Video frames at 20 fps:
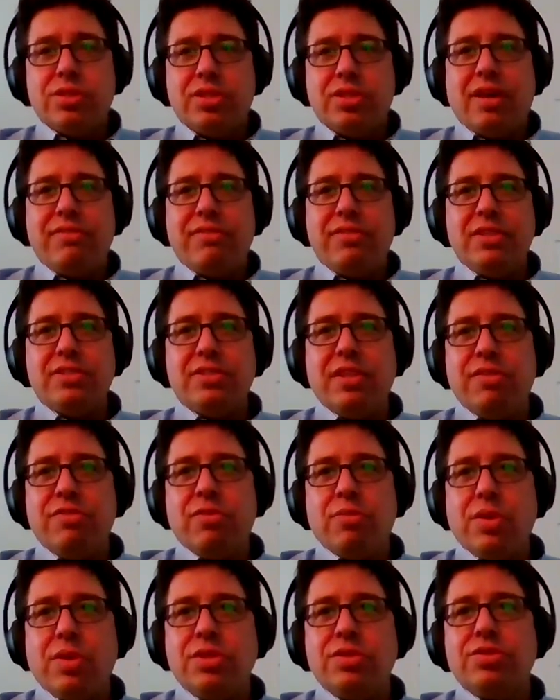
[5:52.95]
source,
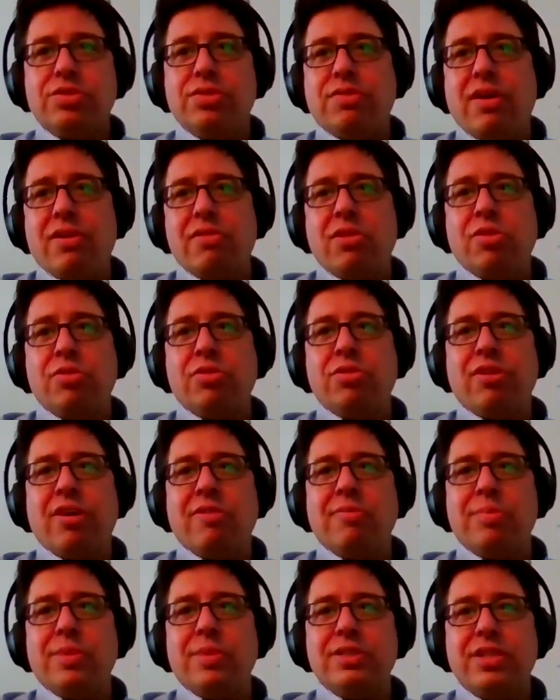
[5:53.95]
obviously, for most of our
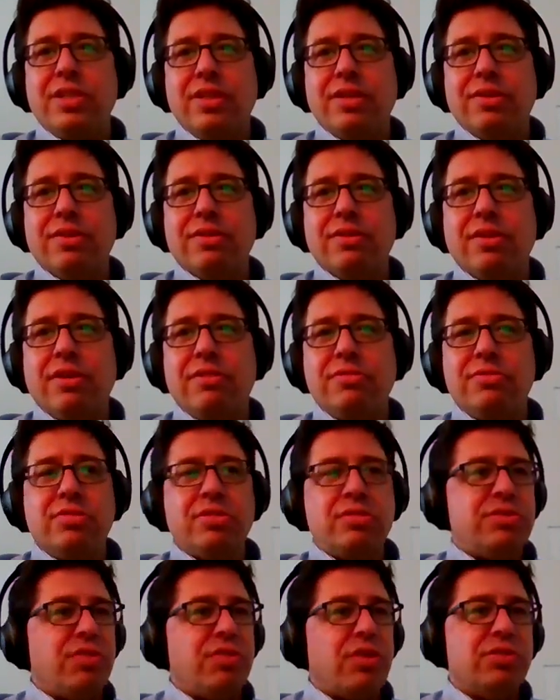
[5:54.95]
local governments
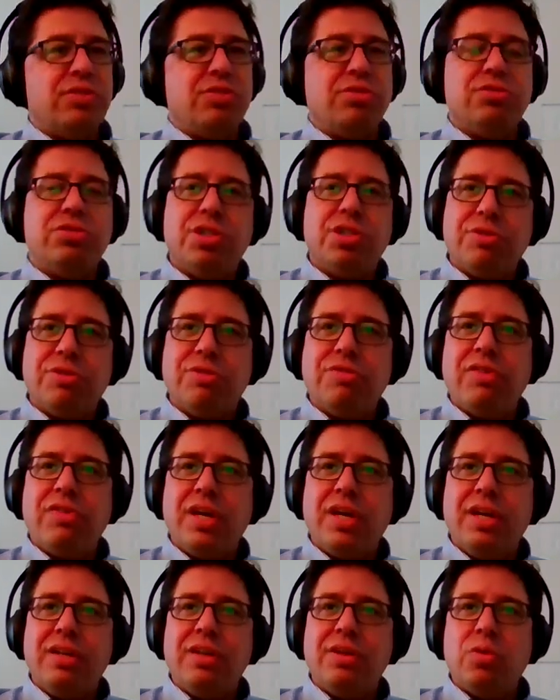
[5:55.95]
here as far as their
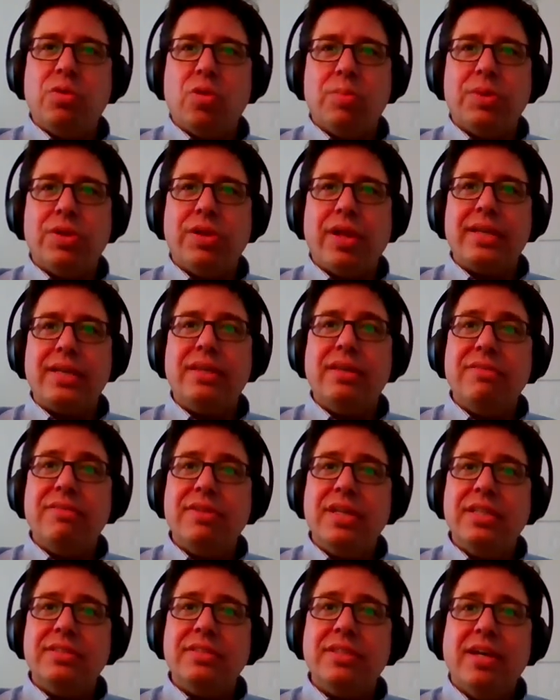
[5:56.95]
general fund and normal
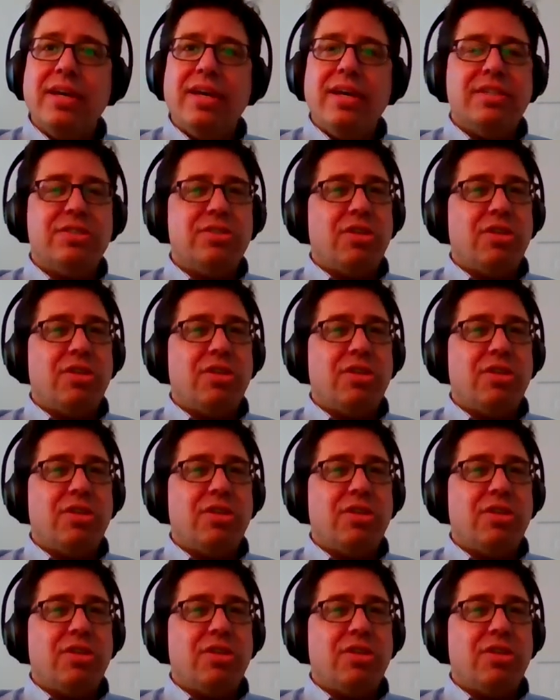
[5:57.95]
activities.